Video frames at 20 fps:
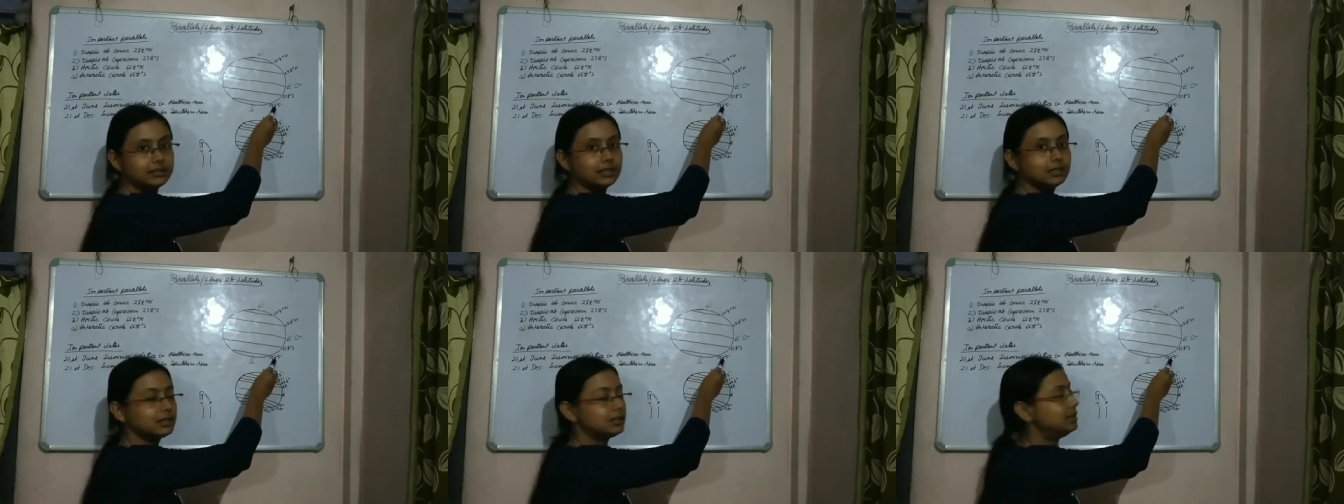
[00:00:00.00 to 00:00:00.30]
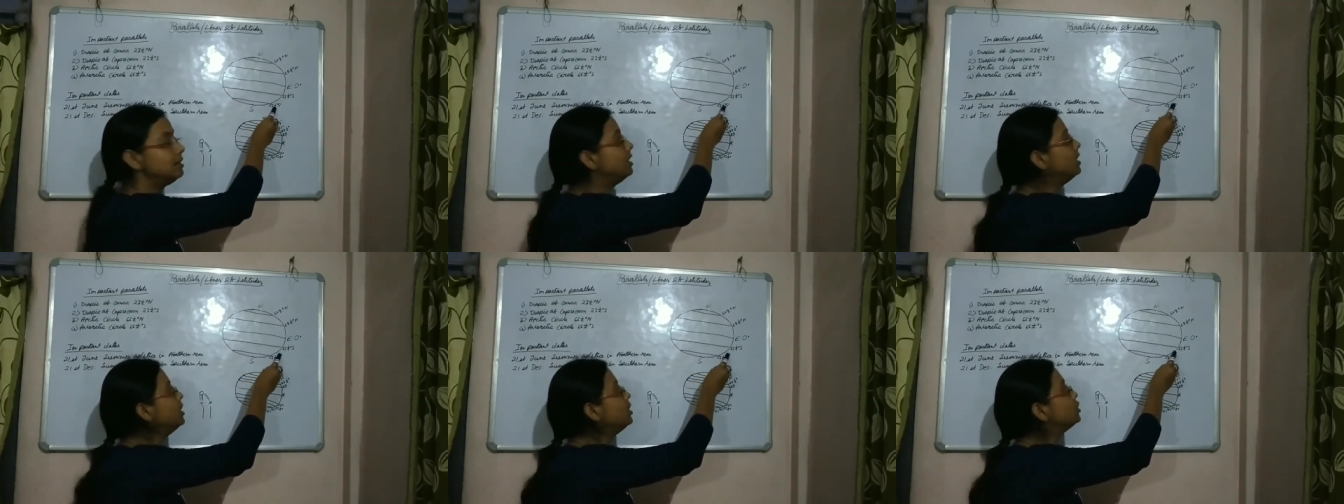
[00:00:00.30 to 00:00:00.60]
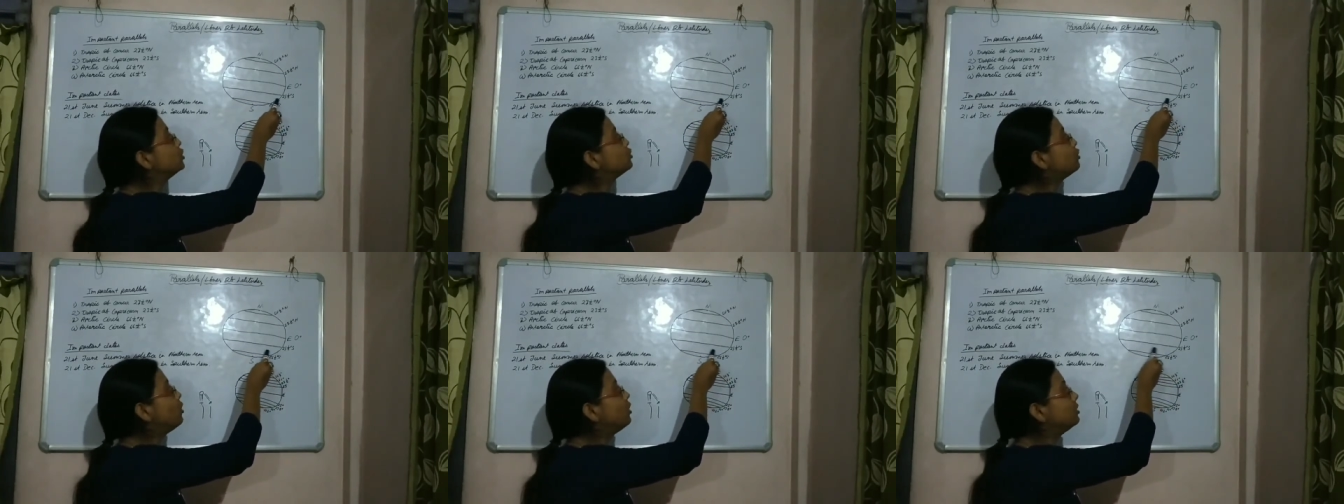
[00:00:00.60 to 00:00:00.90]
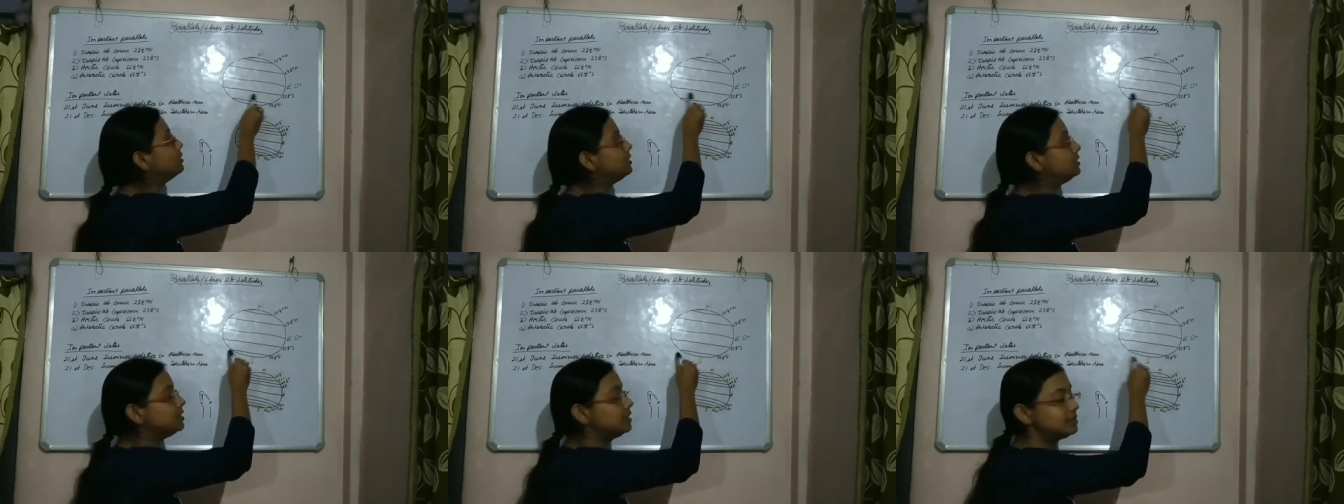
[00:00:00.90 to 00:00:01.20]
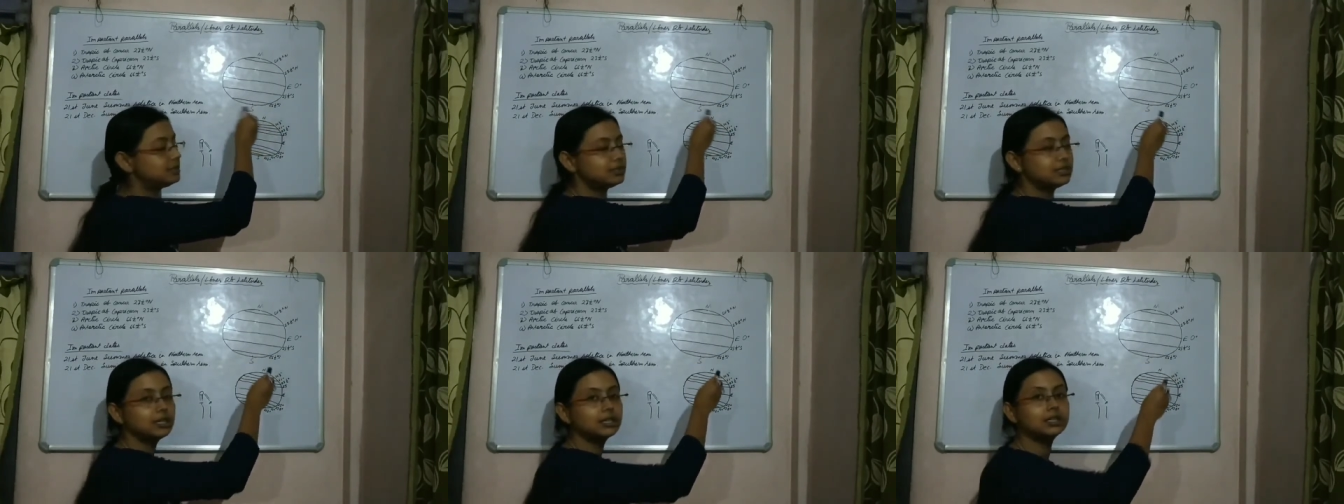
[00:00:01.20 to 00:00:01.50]
Circle. So on this
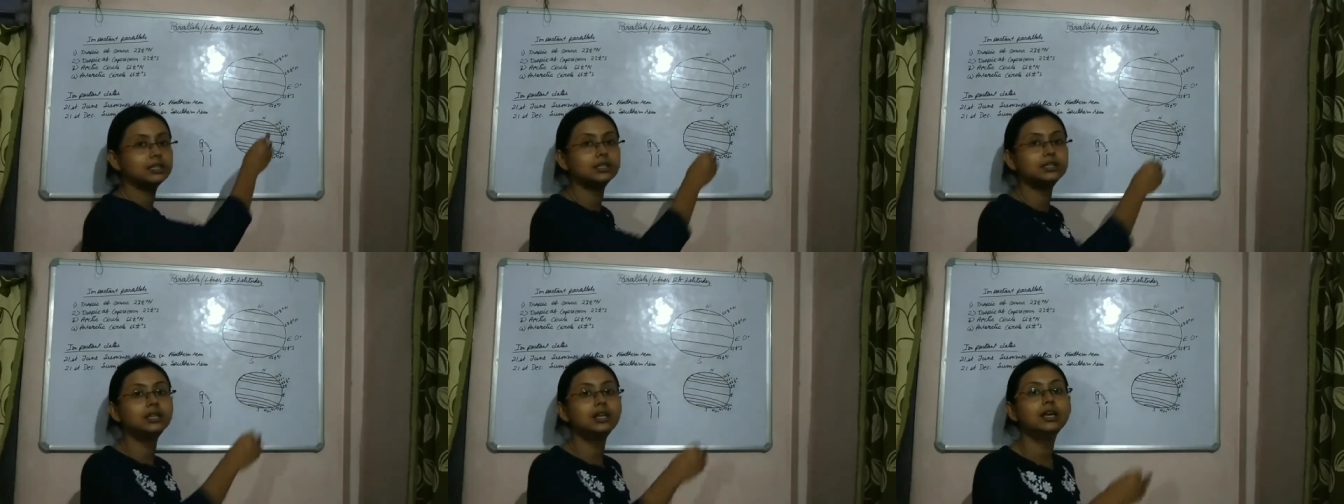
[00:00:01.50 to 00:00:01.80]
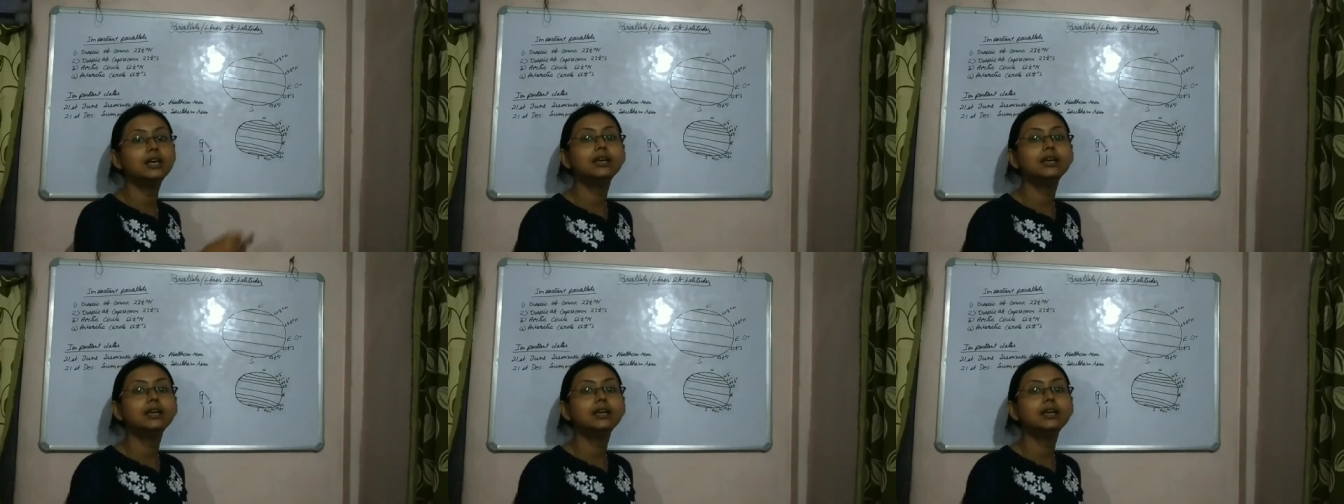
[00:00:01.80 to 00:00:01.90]
circle,